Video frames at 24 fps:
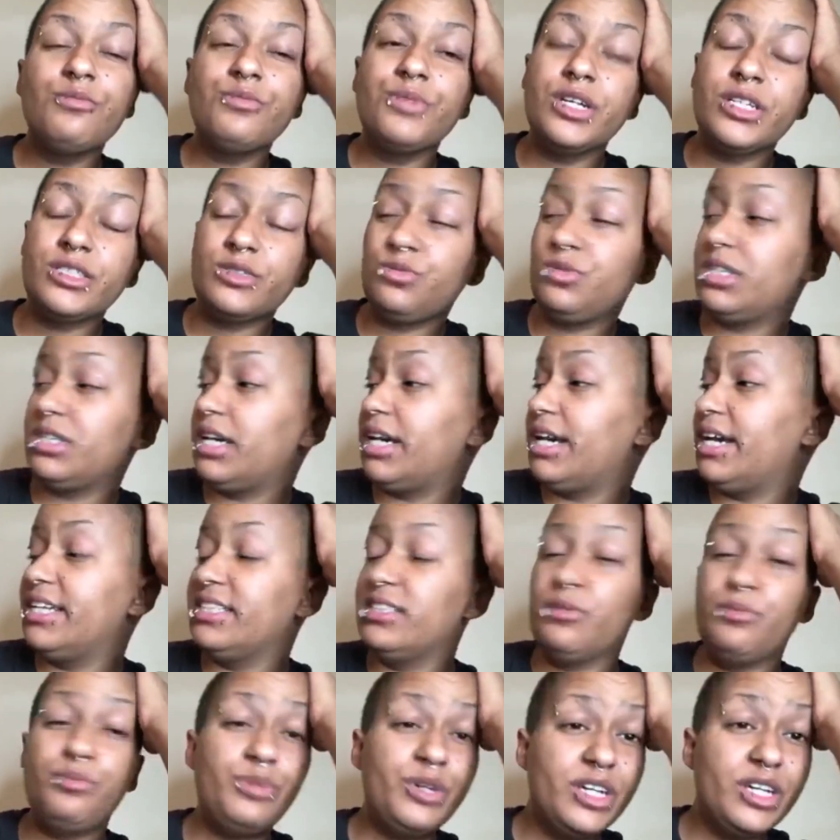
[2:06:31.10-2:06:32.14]
Plus, when I had
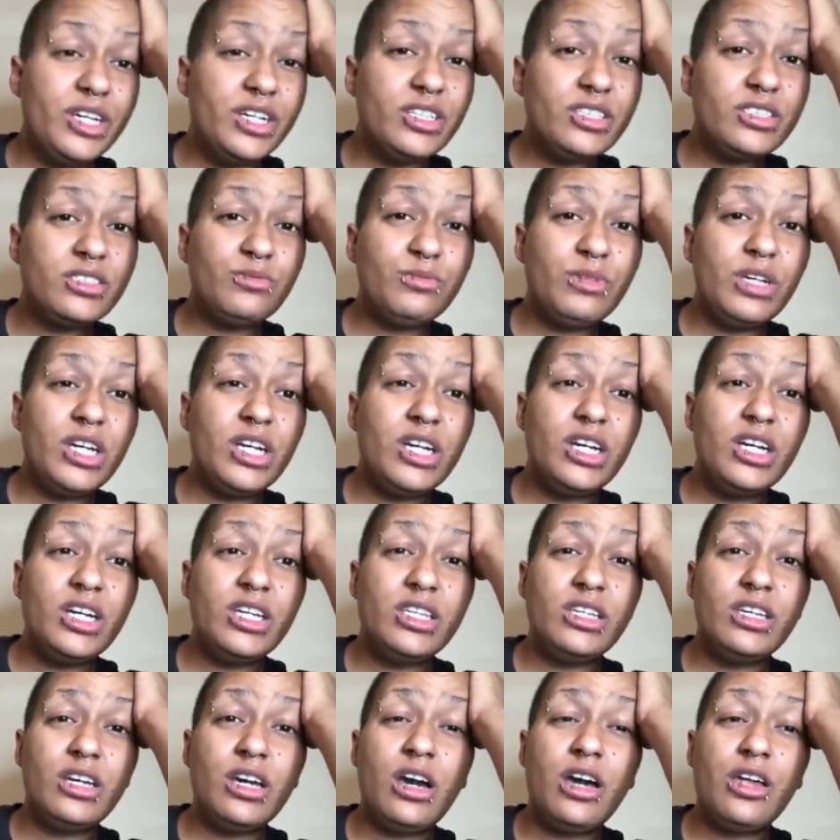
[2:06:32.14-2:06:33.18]
to piss,
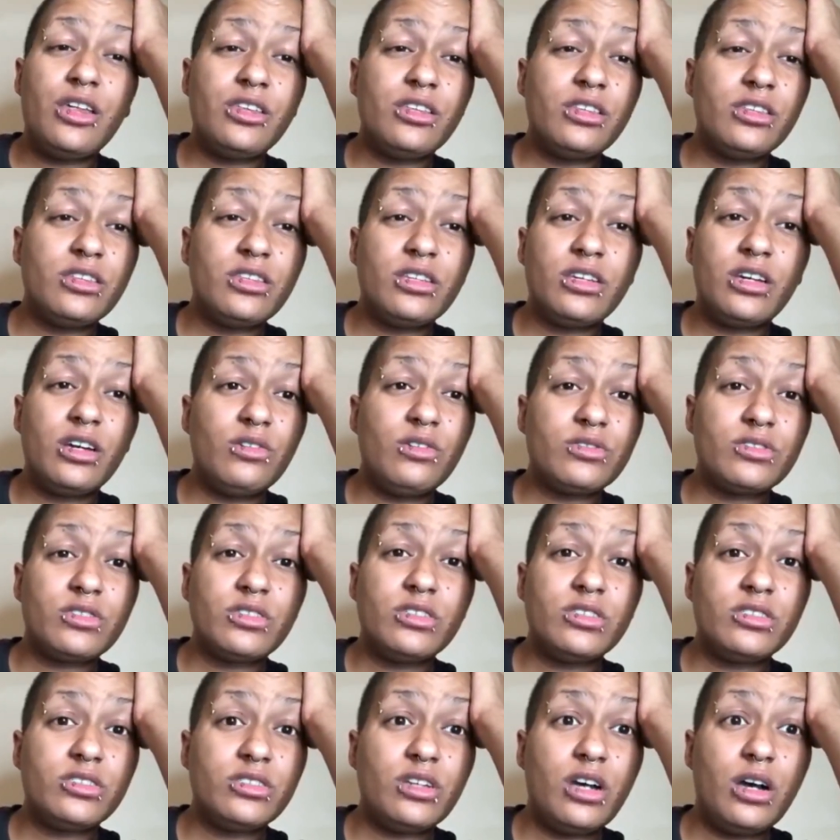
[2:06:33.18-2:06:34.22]
man, I didn't think I was
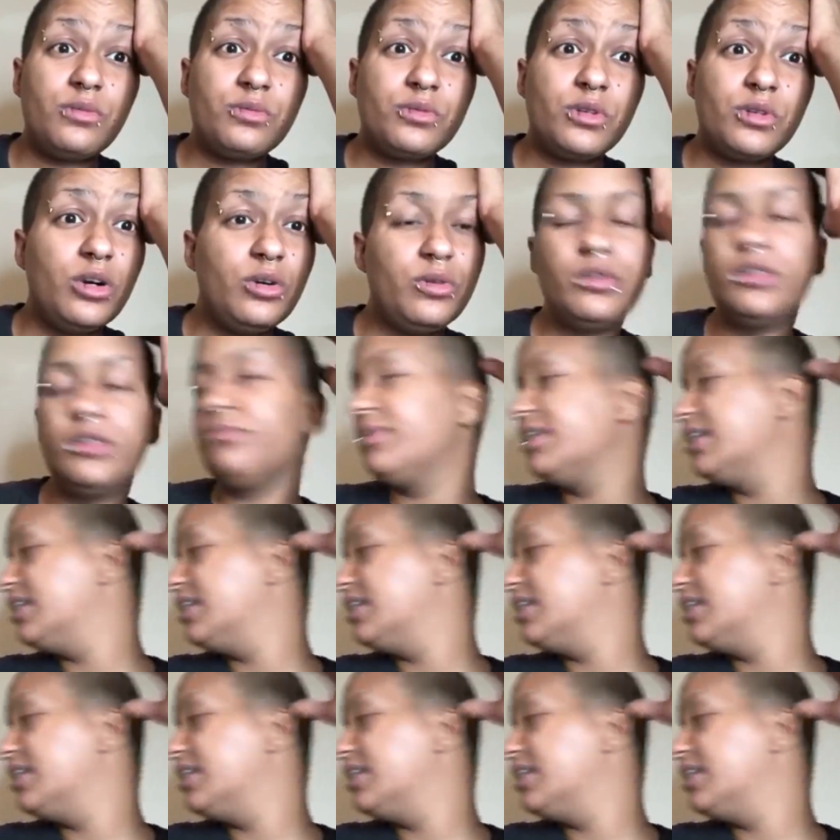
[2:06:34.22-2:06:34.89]
gonna stop going,